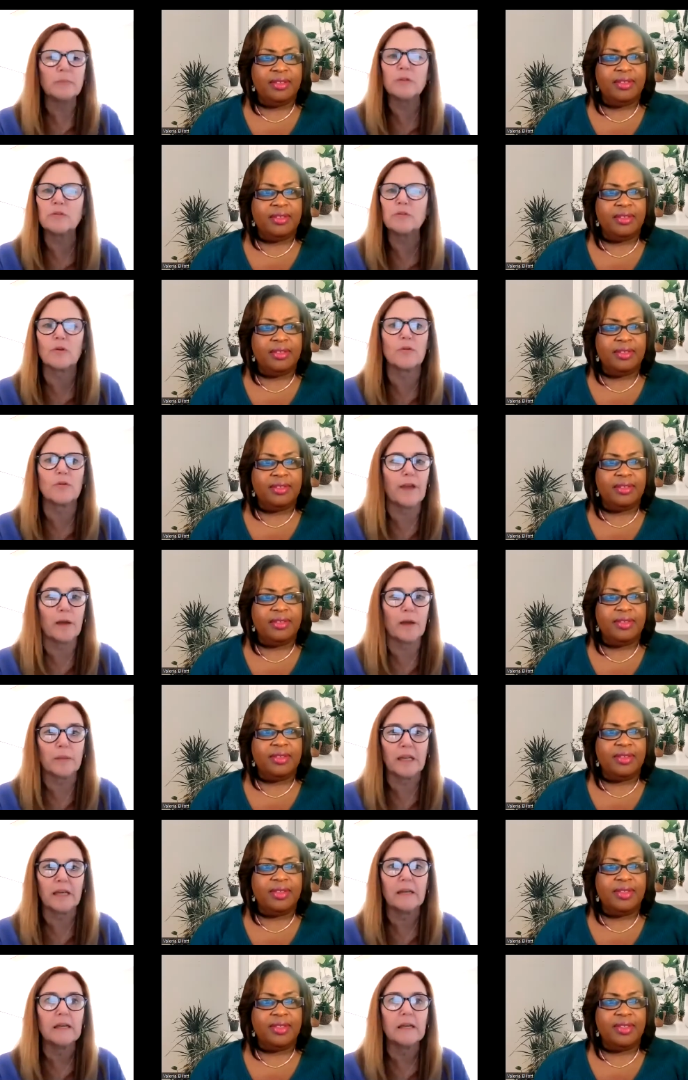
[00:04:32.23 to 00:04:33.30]
Speaker 1: musical
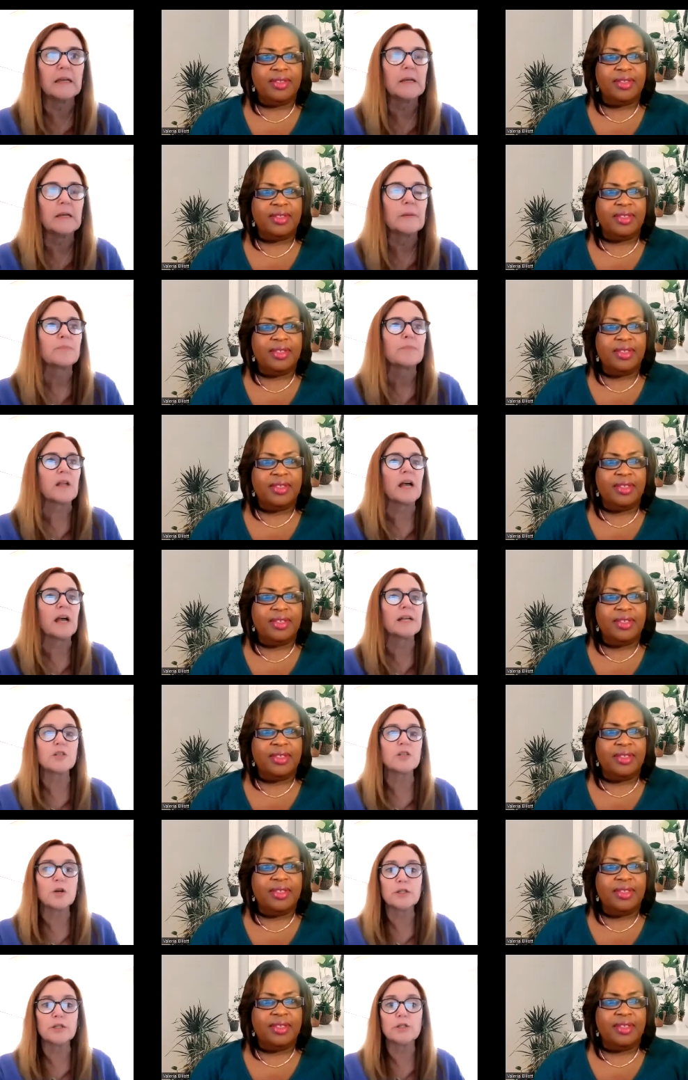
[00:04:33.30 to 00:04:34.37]
family. I
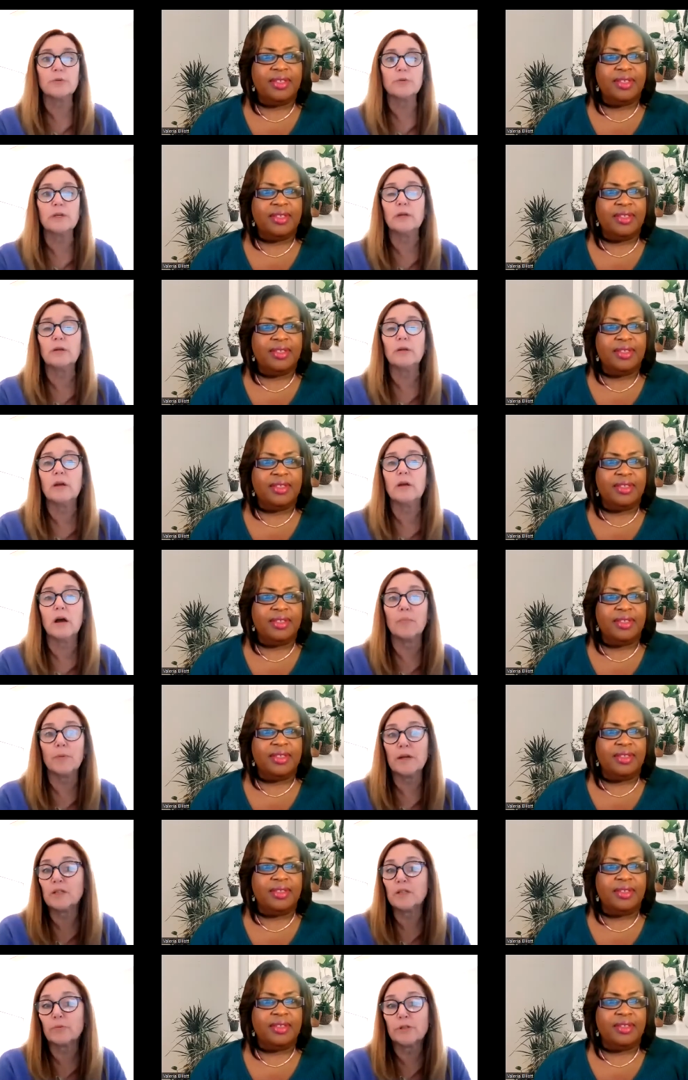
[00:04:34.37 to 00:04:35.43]
started doing uh,
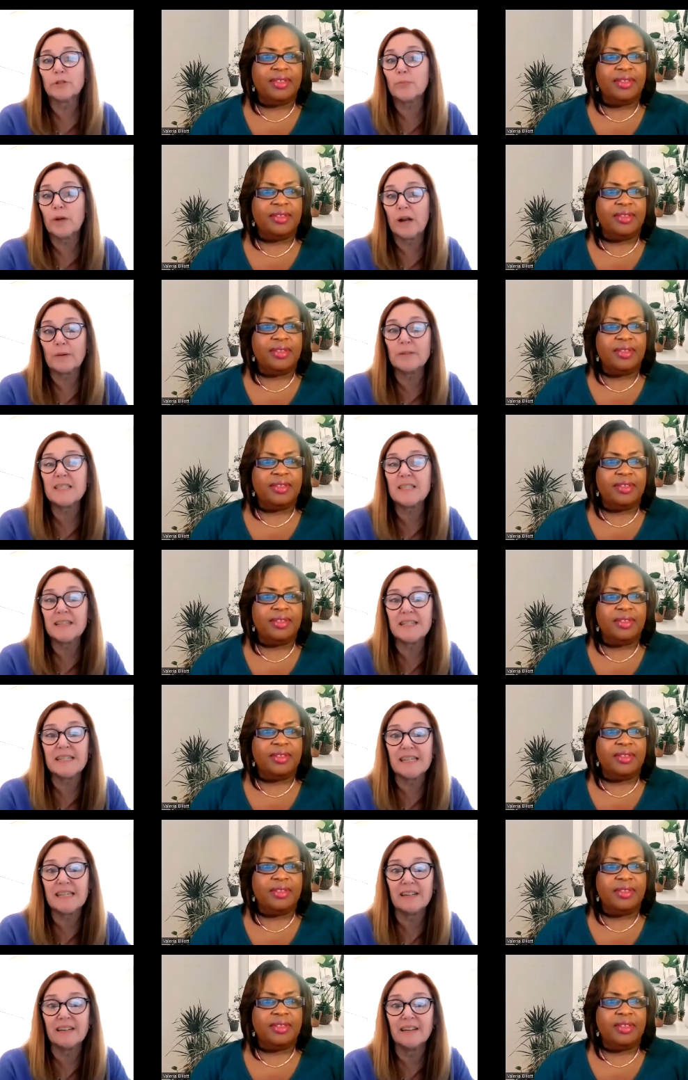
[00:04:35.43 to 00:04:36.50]
praise and worship when I was
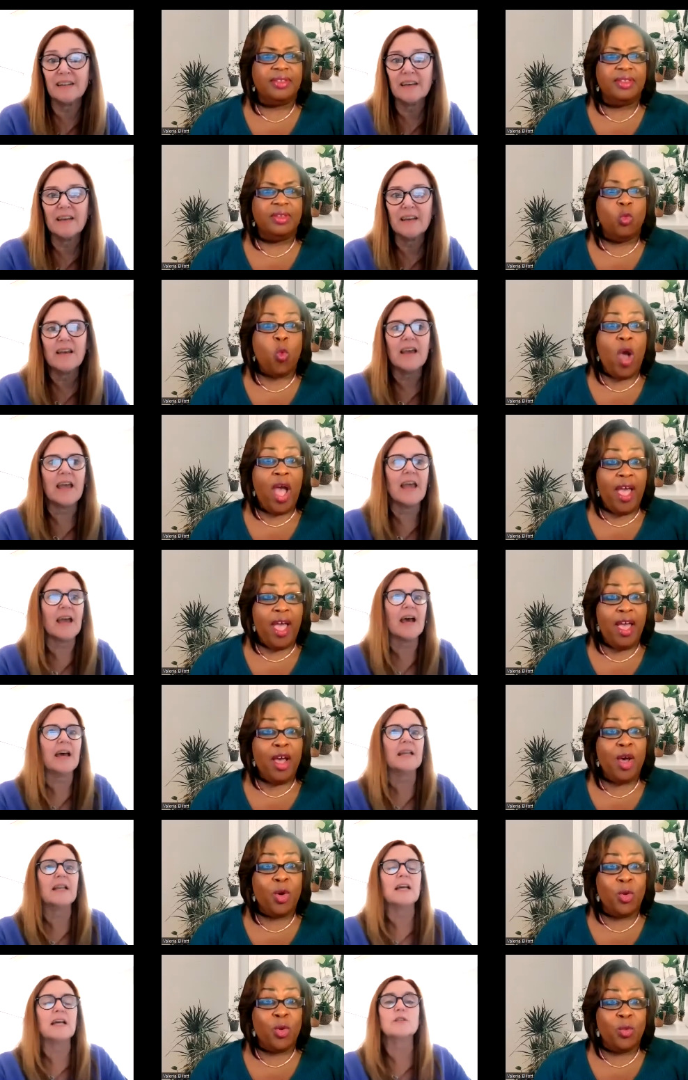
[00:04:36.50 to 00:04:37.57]
16.
Speaker 2: Wow.
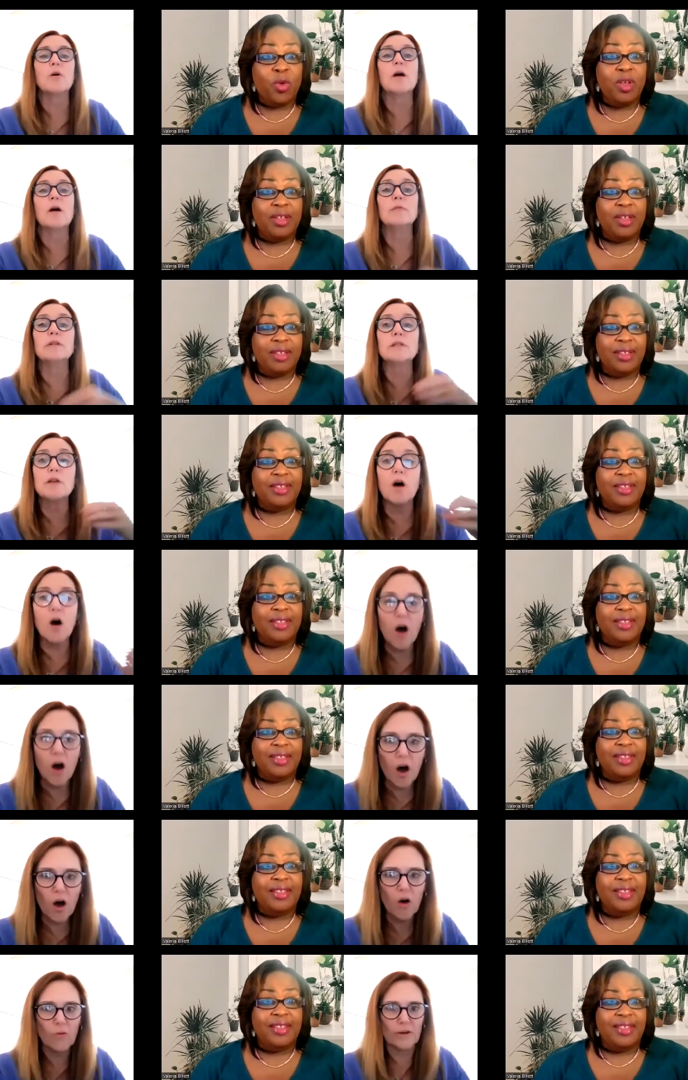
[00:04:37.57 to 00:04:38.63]
And
Speaker 1: so I was
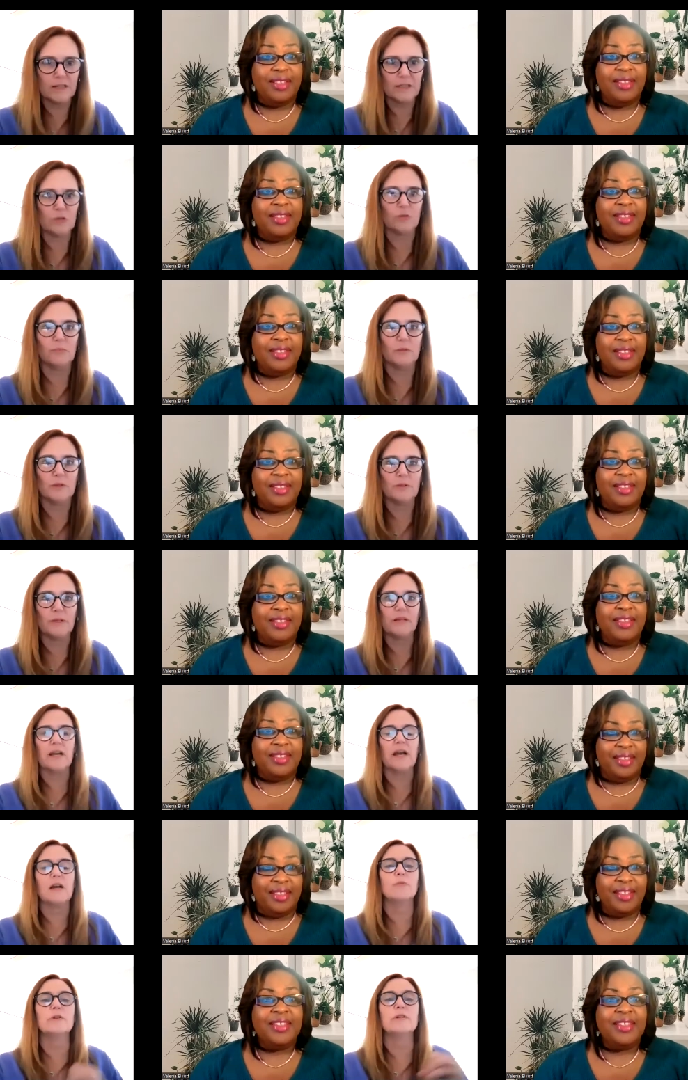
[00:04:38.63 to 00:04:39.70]
always doing music.
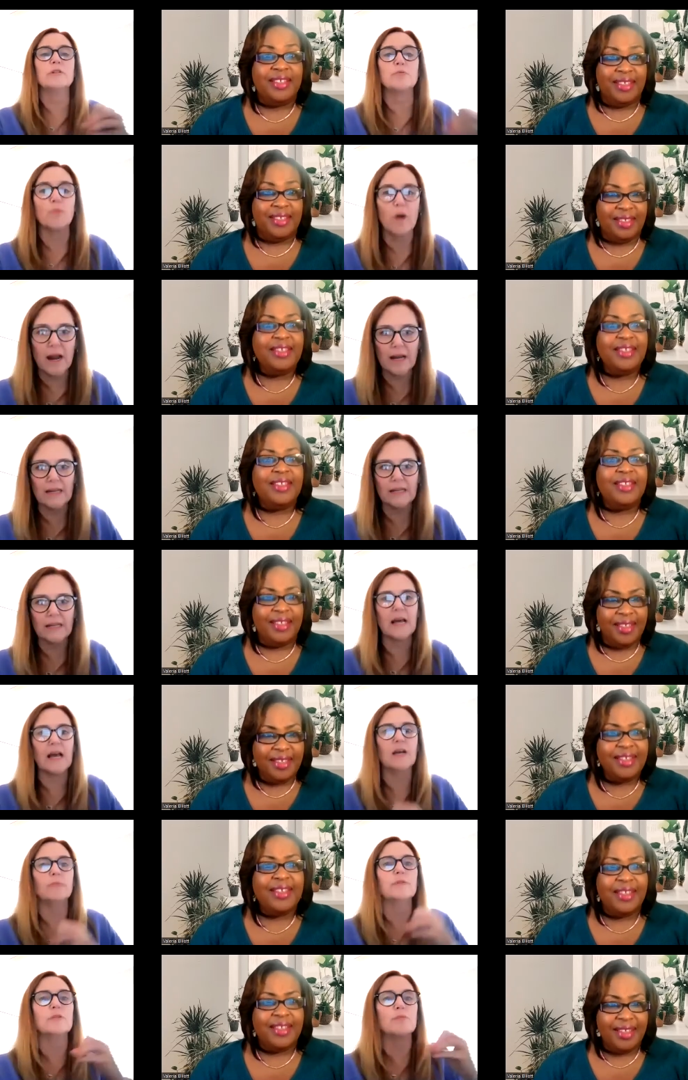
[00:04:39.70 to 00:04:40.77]
I was writing,
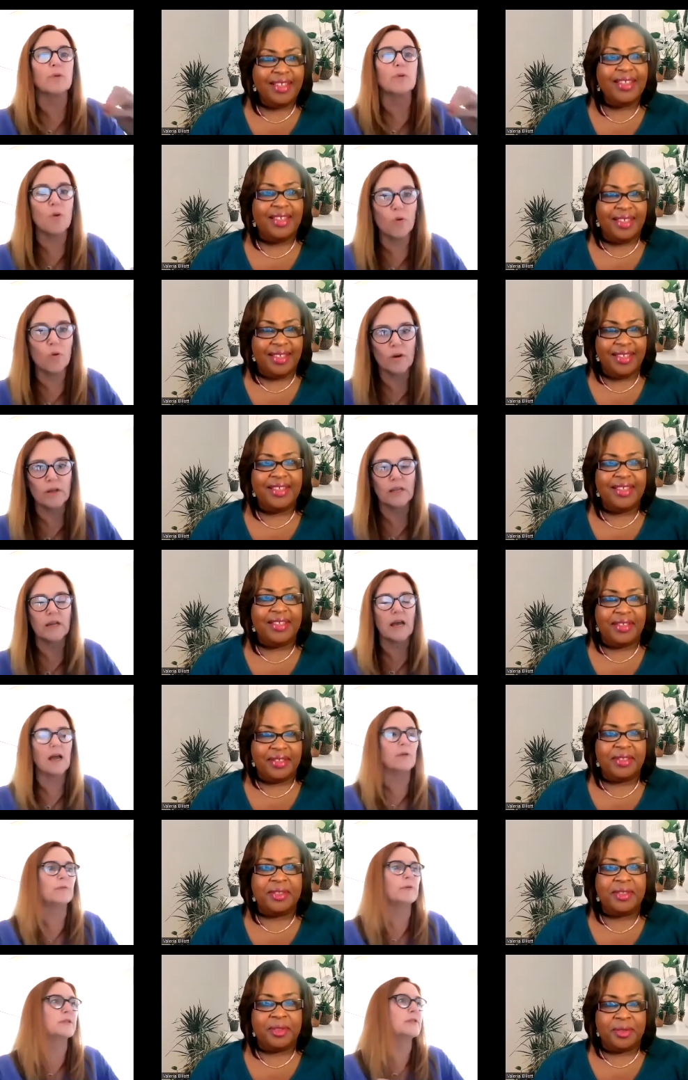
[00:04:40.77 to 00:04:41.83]
I was recording,
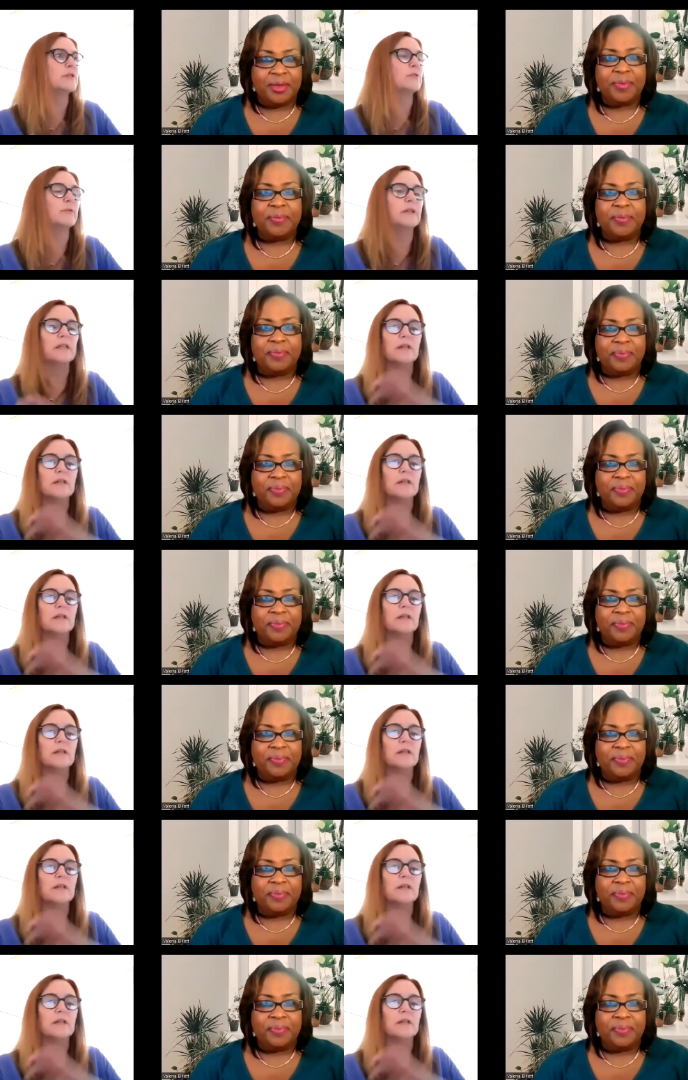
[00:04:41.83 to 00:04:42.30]
I was doing